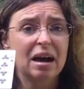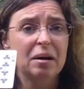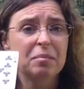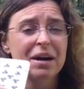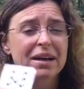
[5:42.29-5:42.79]

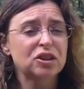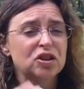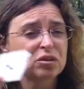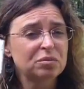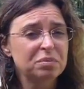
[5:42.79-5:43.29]
but it
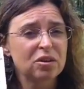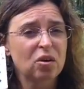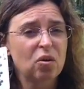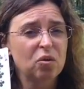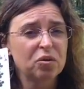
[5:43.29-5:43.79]
shouldn't be
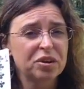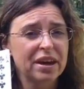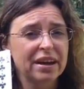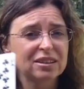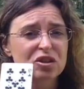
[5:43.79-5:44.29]
the whole
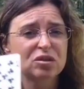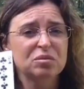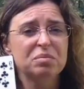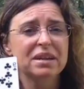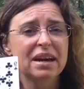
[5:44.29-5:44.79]
thing. It
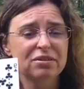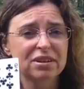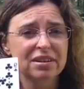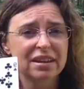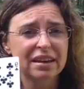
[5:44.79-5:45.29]
shouldn't be
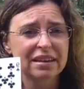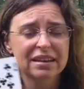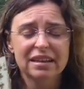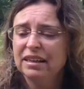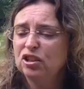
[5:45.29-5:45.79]
everything.
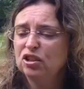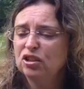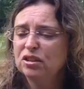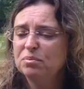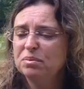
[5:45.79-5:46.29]
It
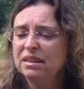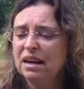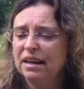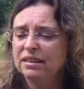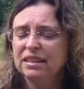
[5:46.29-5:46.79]
should just
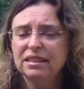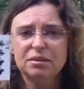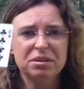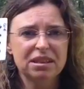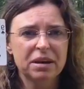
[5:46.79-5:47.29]
be, I need
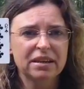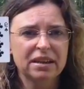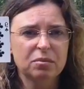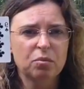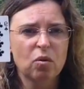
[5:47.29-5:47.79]
to be
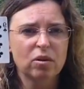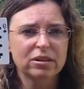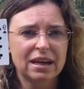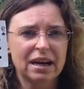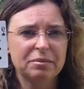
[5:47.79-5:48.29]
spending more
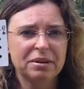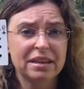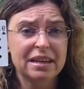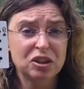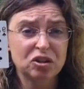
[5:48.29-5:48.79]
time
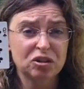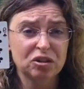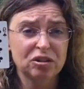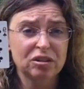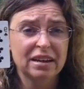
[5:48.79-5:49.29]
in
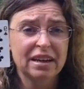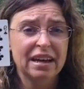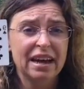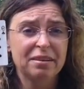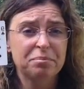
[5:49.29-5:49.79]
nature
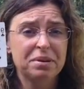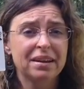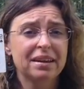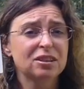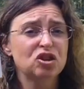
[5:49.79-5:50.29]
and
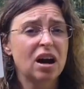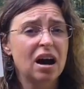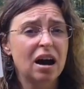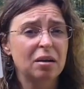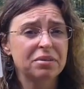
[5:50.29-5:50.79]
picking a
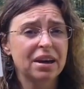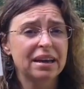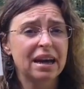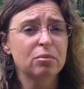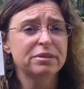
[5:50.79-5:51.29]
job
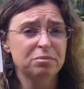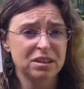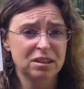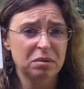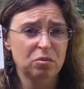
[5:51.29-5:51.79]
that helps
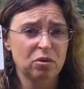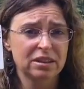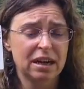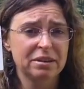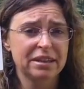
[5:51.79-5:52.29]
me spend more
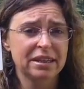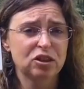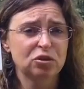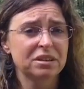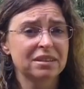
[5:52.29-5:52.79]
time in
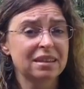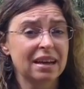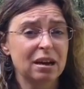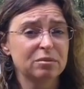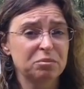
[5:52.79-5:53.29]
nature, because
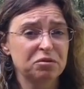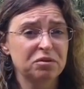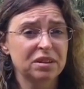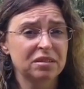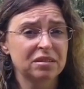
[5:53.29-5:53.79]
that helps me
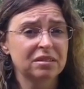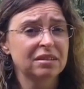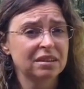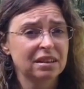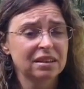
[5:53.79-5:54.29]
feel
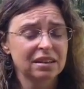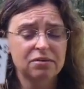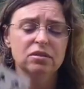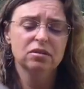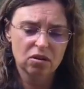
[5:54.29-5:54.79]

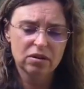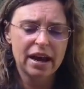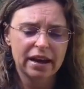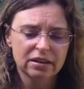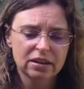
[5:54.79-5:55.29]
level.
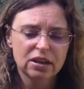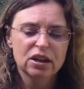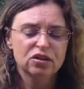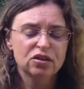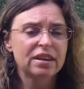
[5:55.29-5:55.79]
Okay,
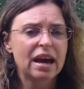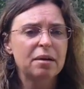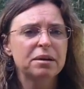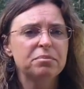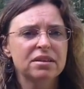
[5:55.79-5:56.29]
so
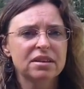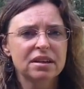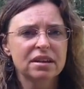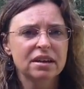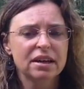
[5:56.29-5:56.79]
that might be the
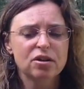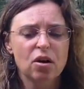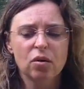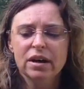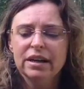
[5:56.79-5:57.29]
thing that I
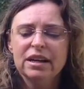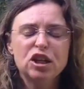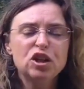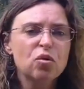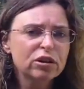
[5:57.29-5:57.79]
know. Now,
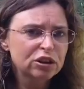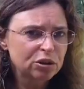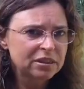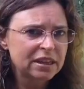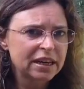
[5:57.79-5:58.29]
your
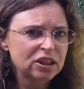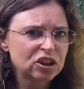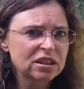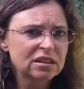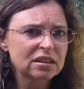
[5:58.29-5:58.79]

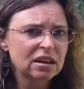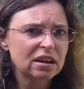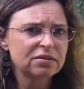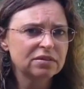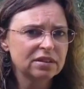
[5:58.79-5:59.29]
interpretation
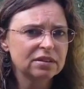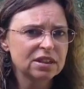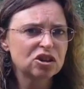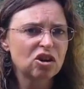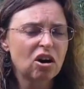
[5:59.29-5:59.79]
of
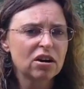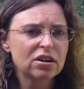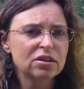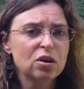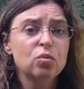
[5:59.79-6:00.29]
this
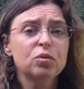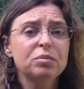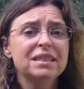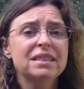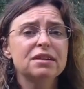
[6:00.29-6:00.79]
card
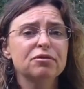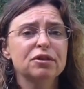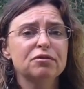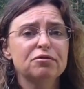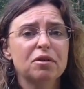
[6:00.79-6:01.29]
will be
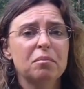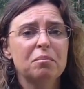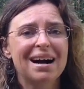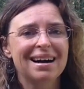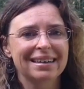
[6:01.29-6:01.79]
different
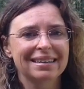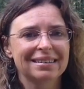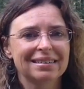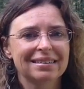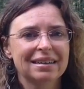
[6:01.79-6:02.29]
from
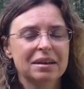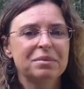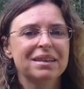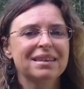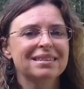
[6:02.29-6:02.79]
mine,
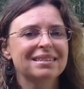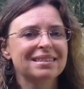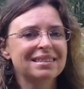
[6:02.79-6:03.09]
because